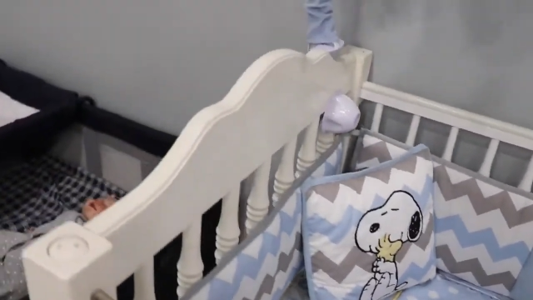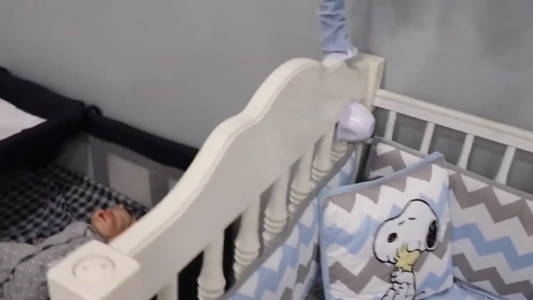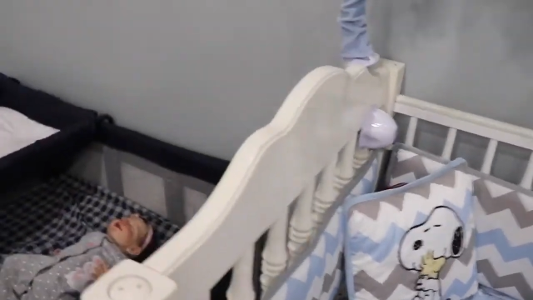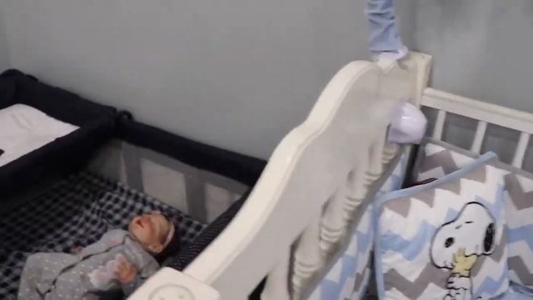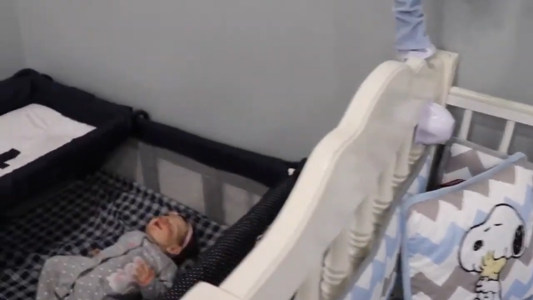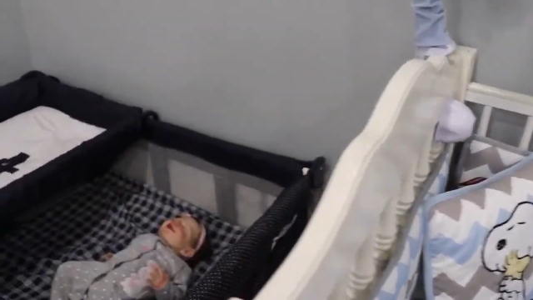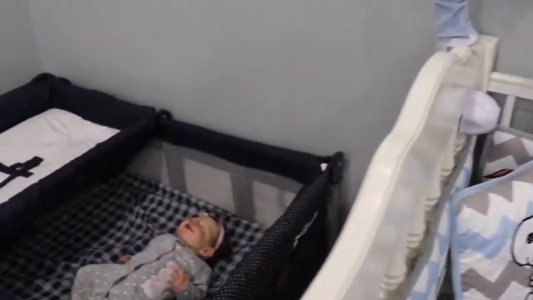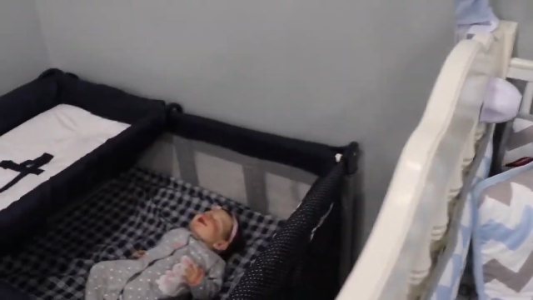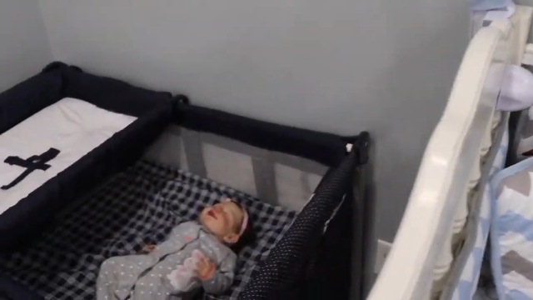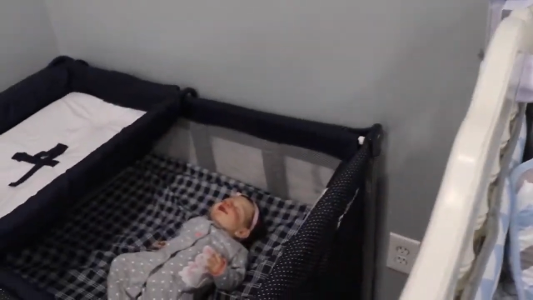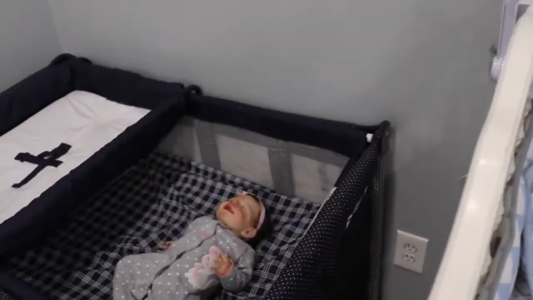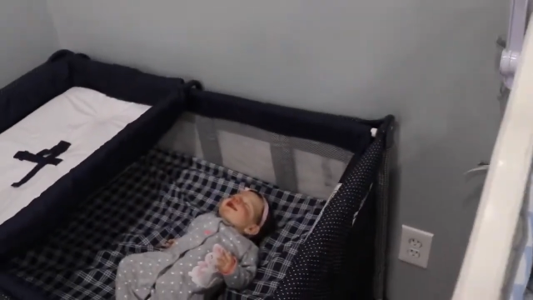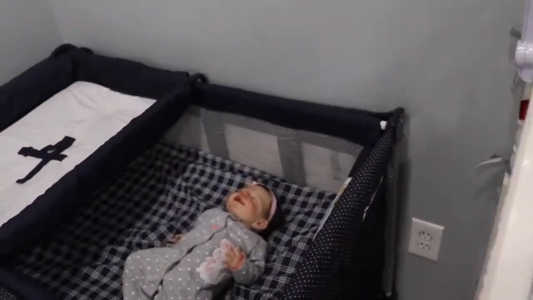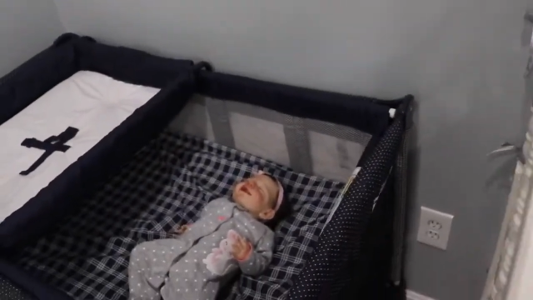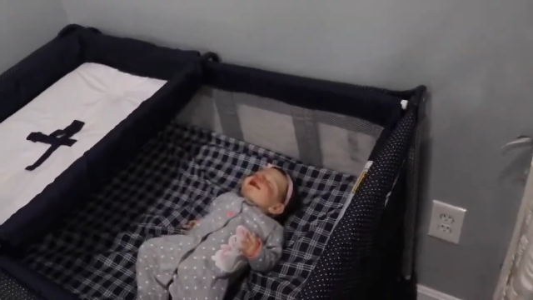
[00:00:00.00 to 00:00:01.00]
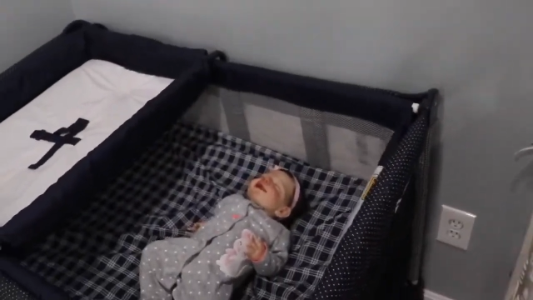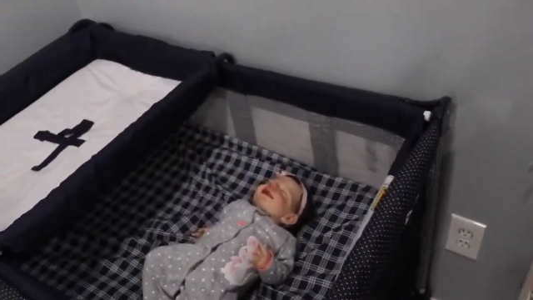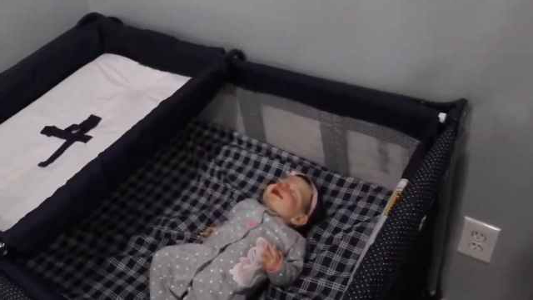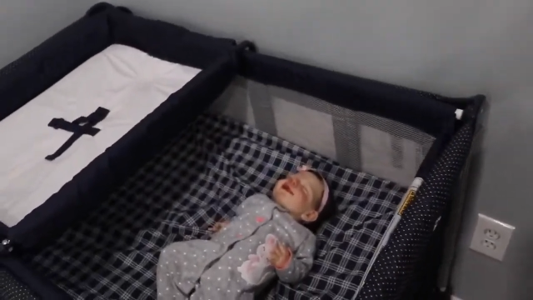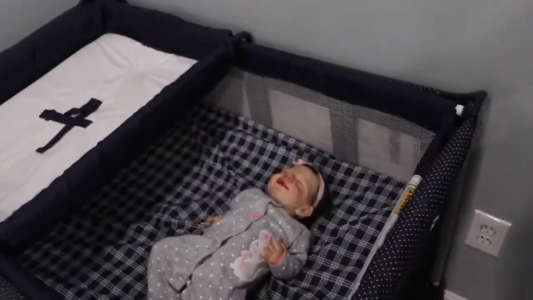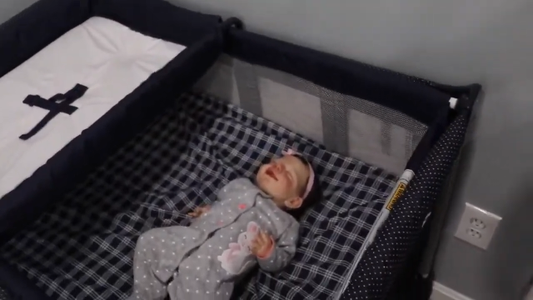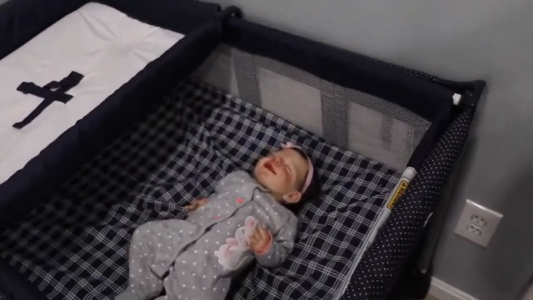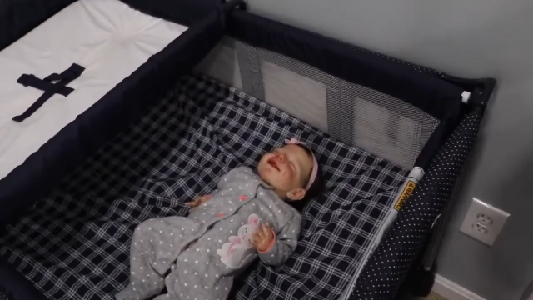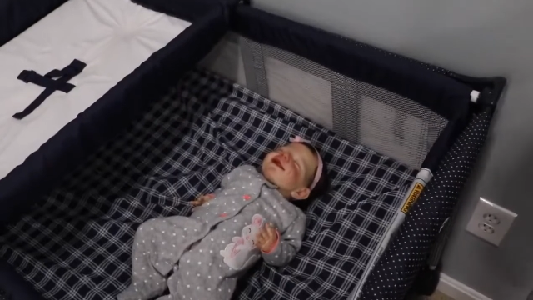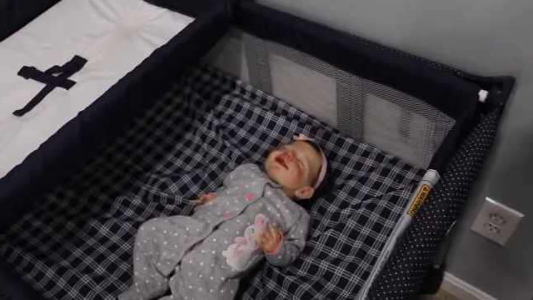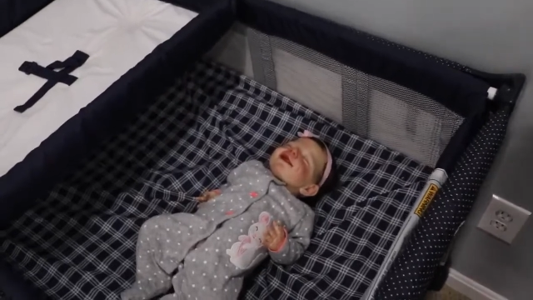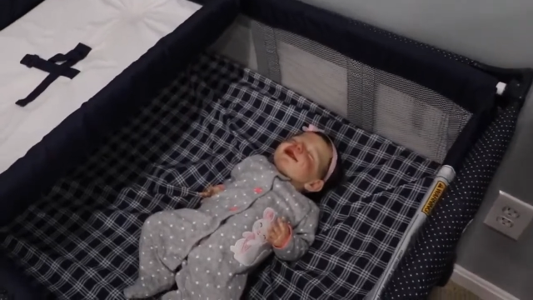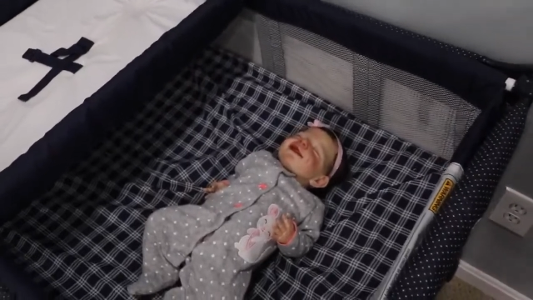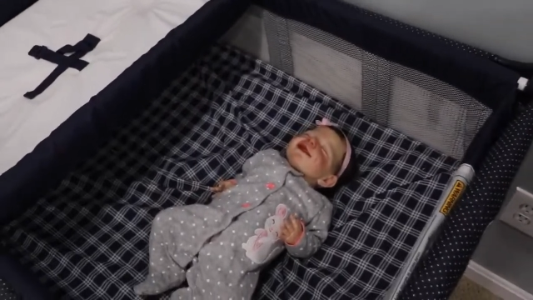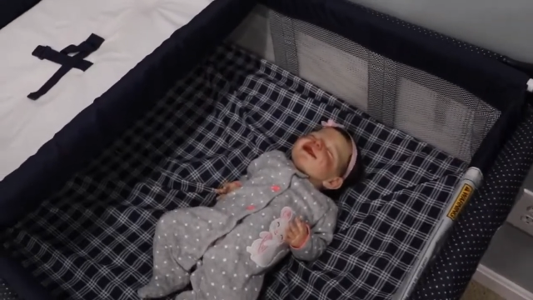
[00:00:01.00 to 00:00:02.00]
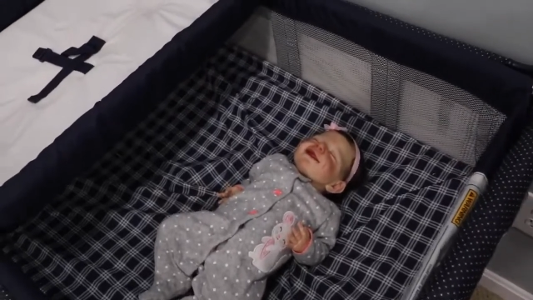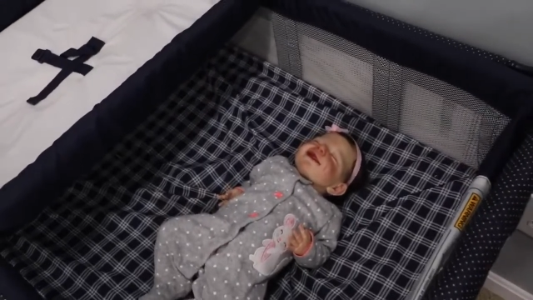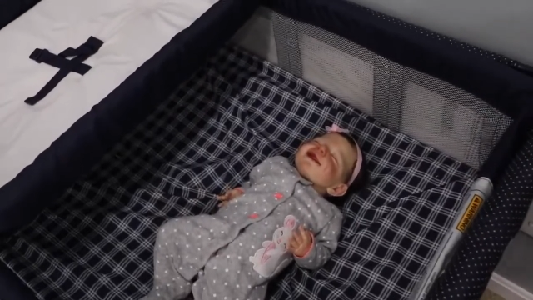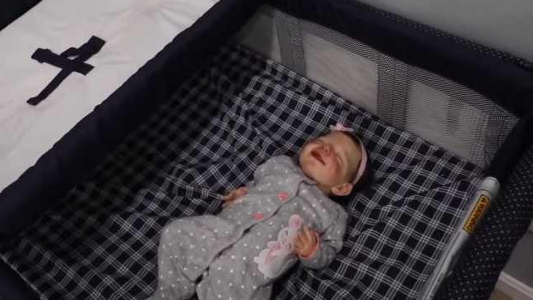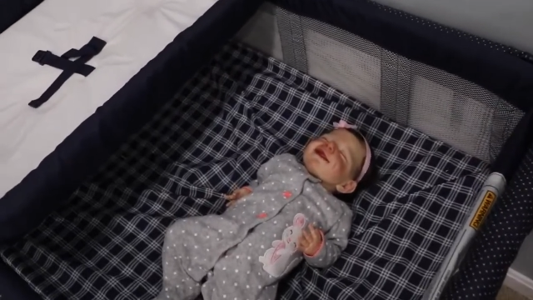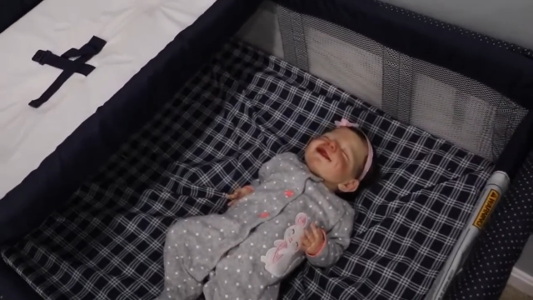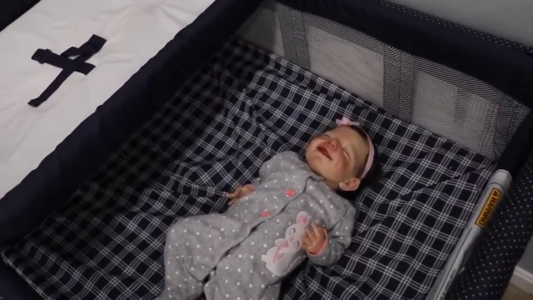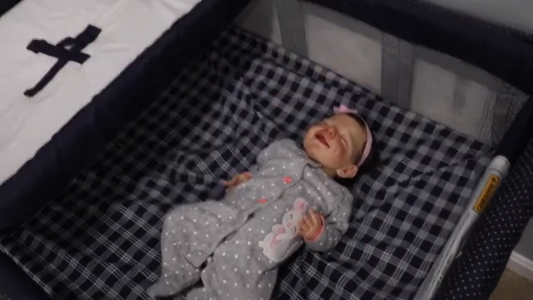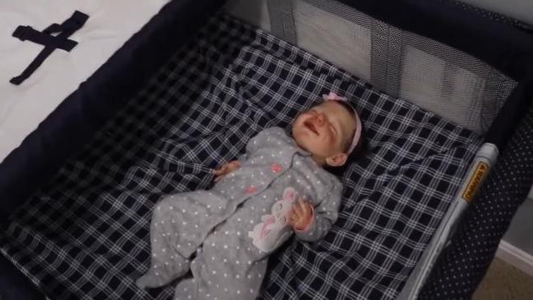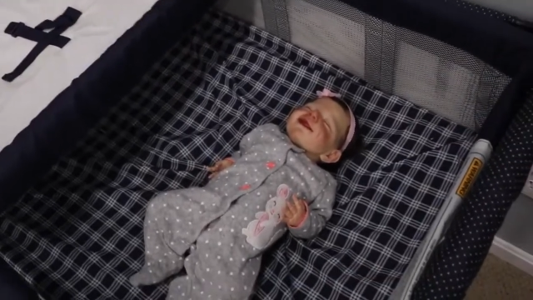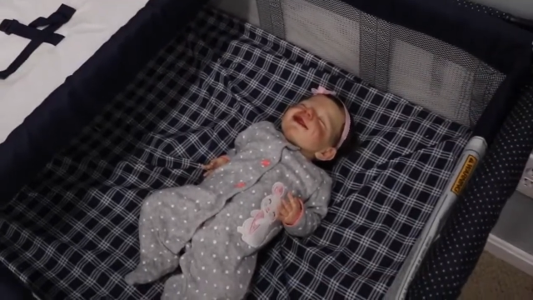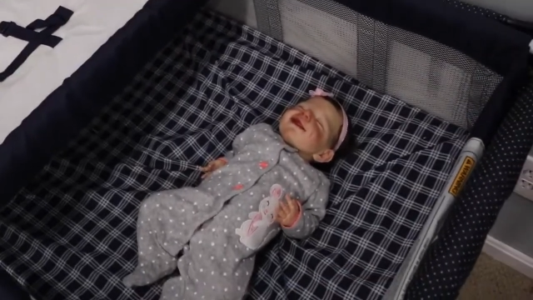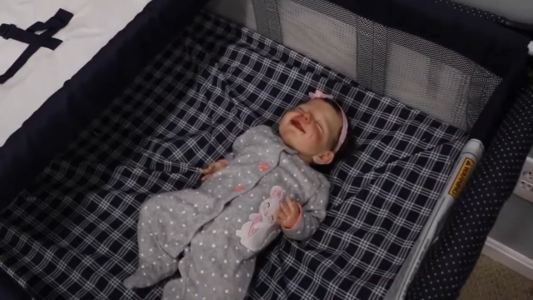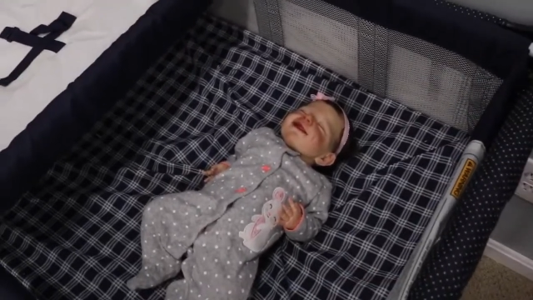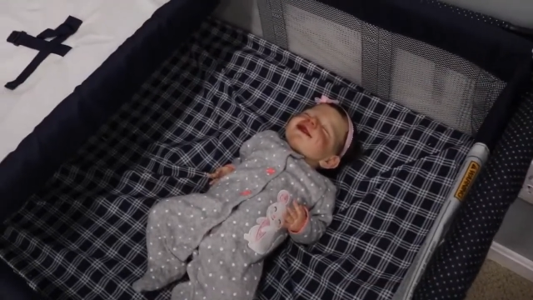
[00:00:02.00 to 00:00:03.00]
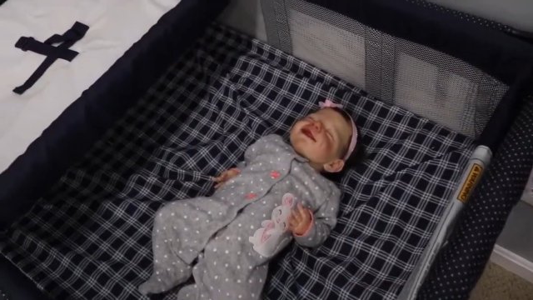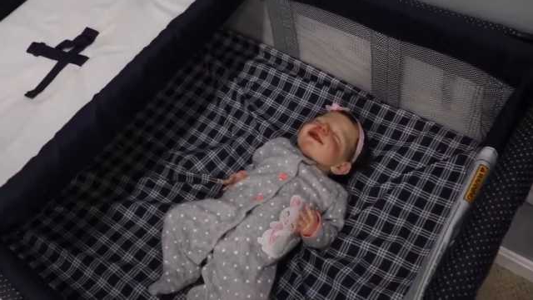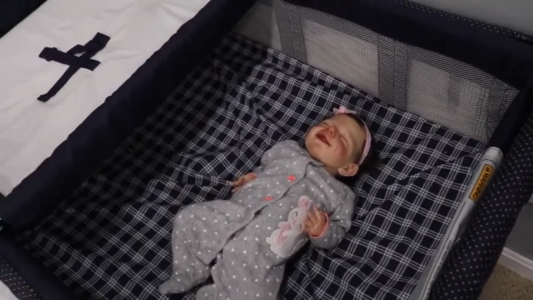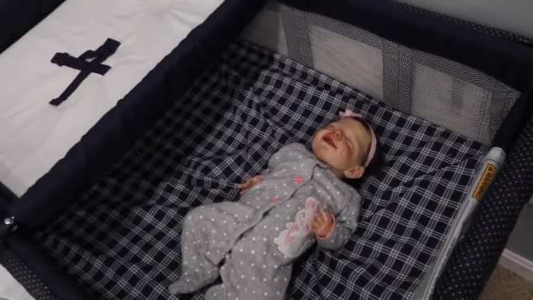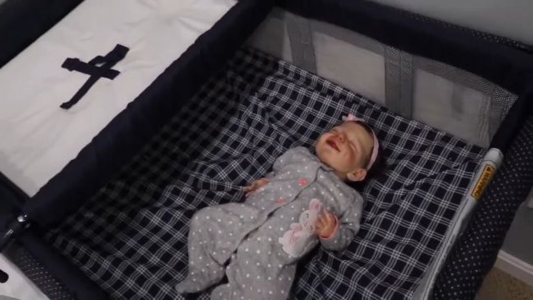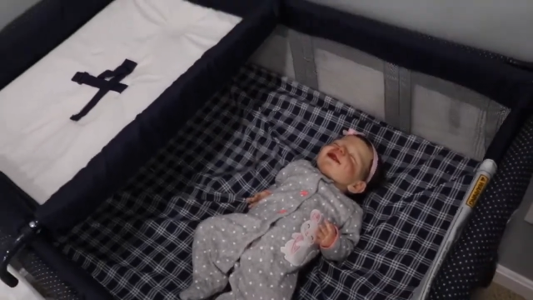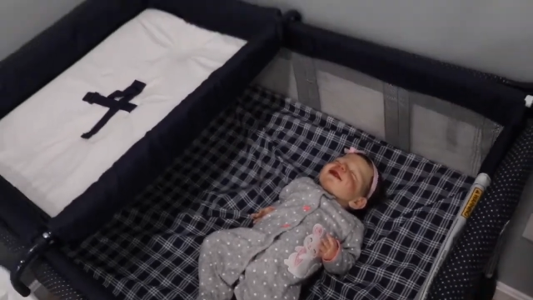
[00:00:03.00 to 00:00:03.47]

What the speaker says: [unreadable: no face in view]